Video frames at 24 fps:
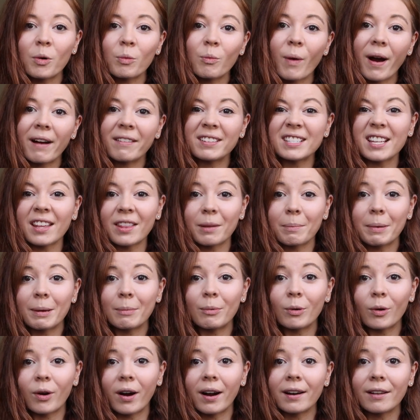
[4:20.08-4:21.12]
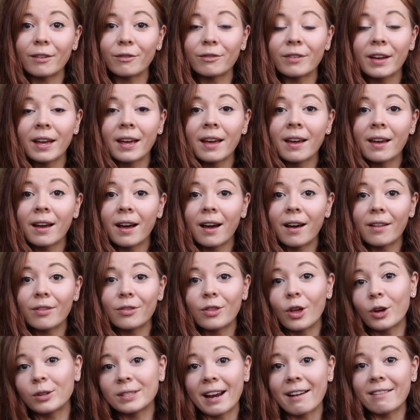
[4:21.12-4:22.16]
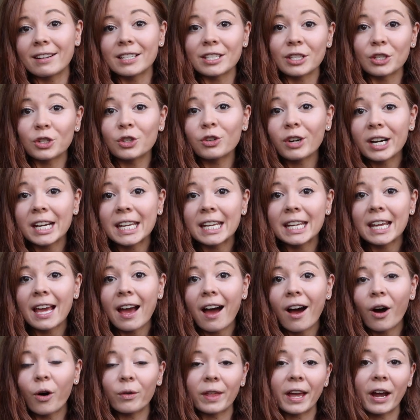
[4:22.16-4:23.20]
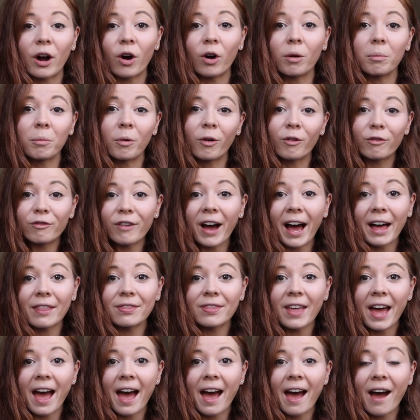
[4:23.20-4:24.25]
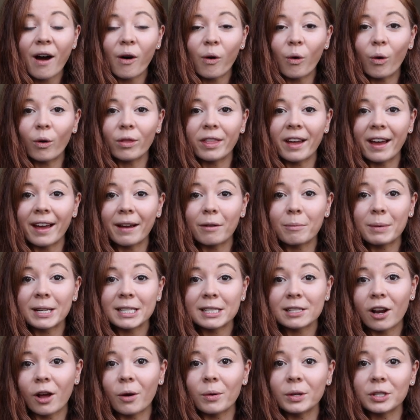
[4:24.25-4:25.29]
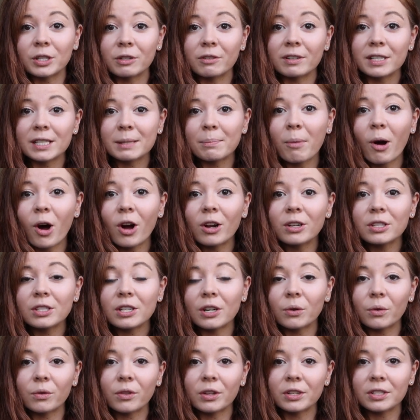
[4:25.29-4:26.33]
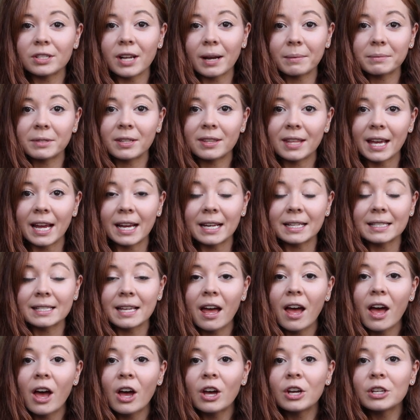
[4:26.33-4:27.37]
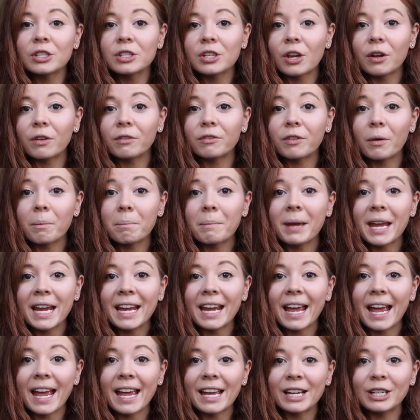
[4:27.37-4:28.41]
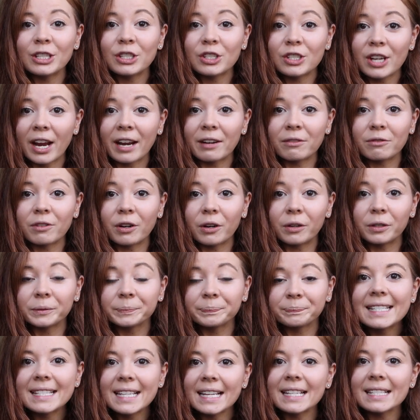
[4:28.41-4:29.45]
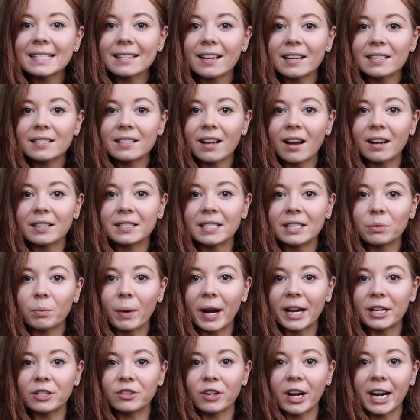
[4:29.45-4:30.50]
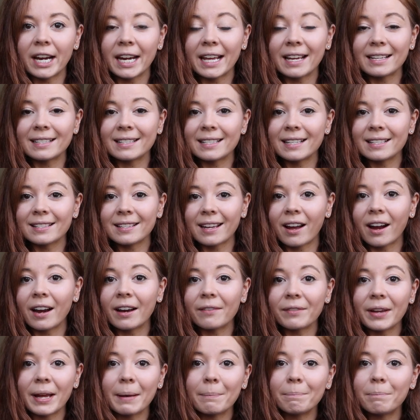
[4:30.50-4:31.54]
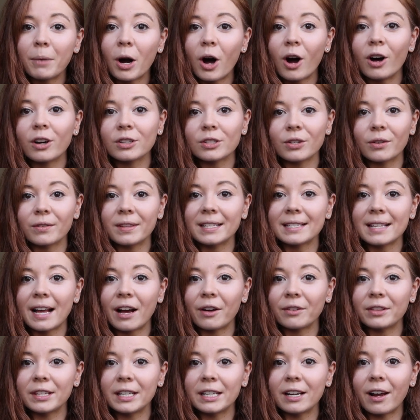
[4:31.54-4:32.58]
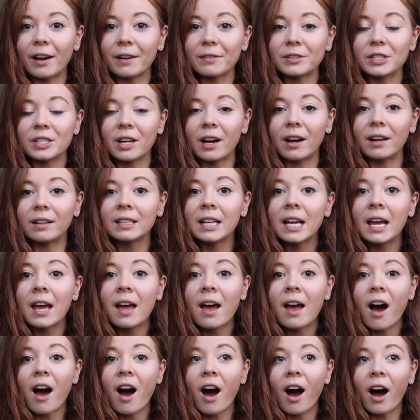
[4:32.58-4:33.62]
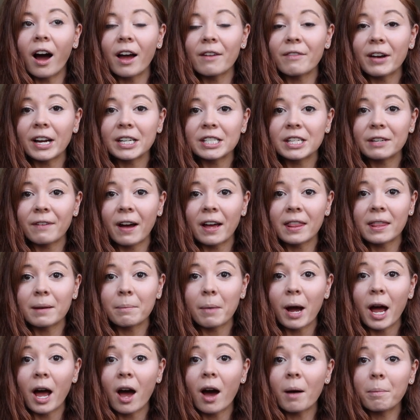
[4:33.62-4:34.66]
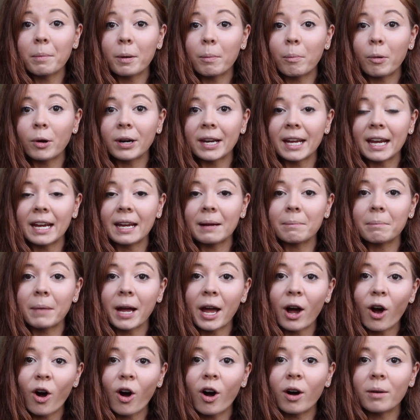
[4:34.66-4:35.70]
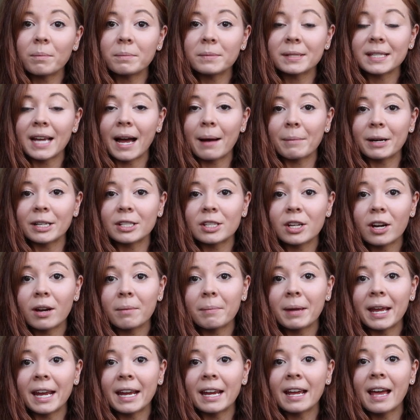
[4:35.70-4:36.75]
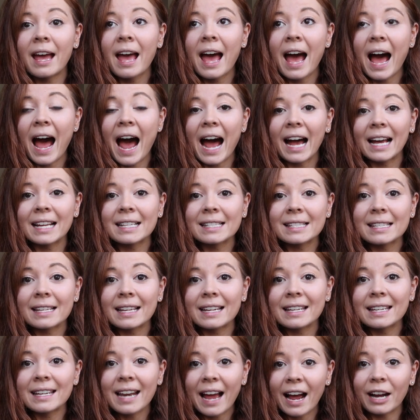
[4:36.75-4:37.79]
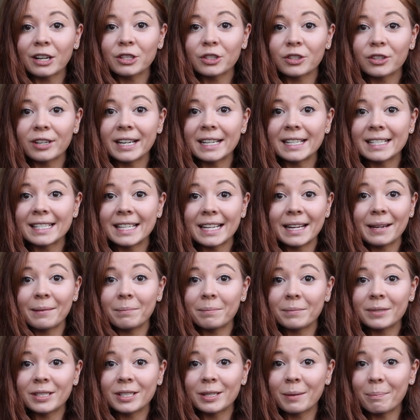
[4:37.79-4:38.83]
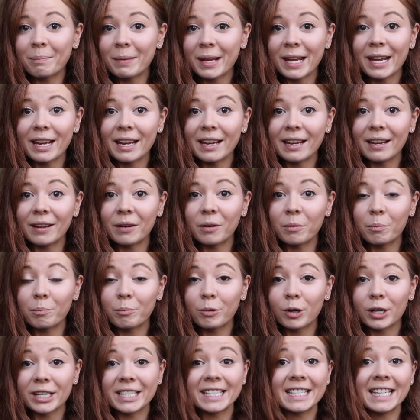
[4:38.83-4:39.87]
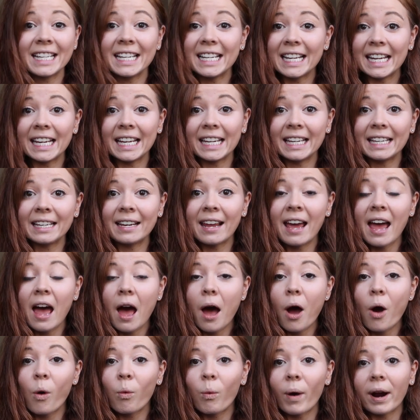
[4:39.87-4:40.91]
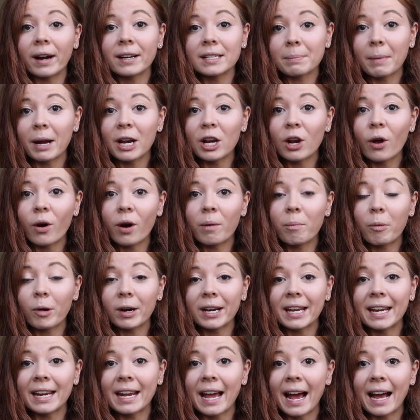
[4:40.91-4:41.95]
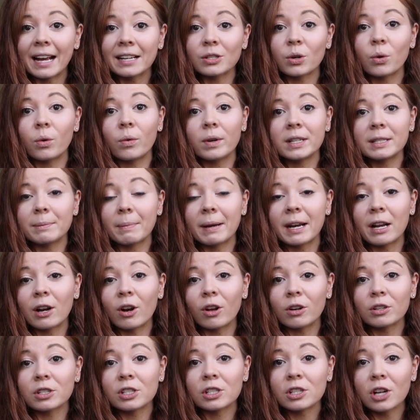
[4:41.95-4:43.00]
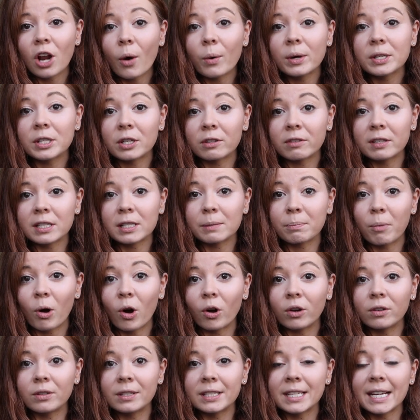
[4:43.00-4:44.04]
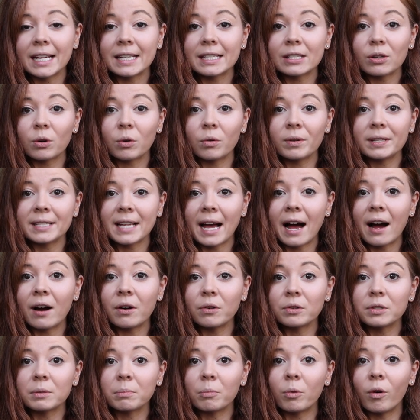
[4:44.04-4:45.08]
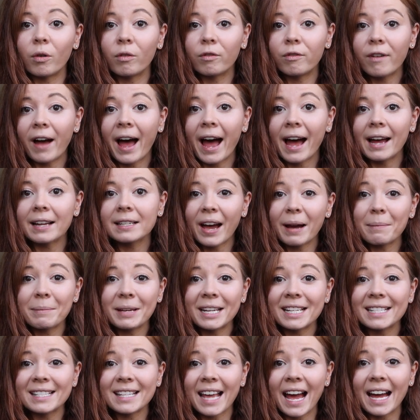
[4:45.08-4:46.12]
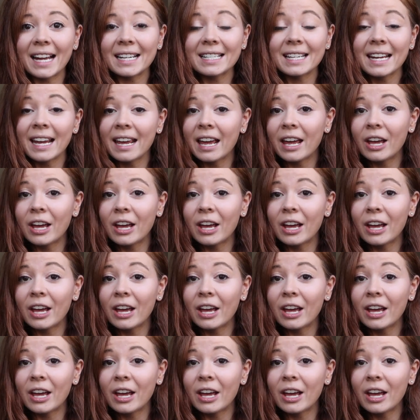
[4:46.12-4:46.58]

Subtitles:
whereas other people kind of, those areas are trickier, or they hold more fat there, or they're a bit slower to respond, and all those types of things. So for me in general, since I started weight training and since I kind of embarked on this healthy lifestyle, I've actually found that my upper body, my arms and my tummy has naturally seemed to be pretty lean, whereas my lower body has always been a lot slower to respond. It's always held more fat. That being said,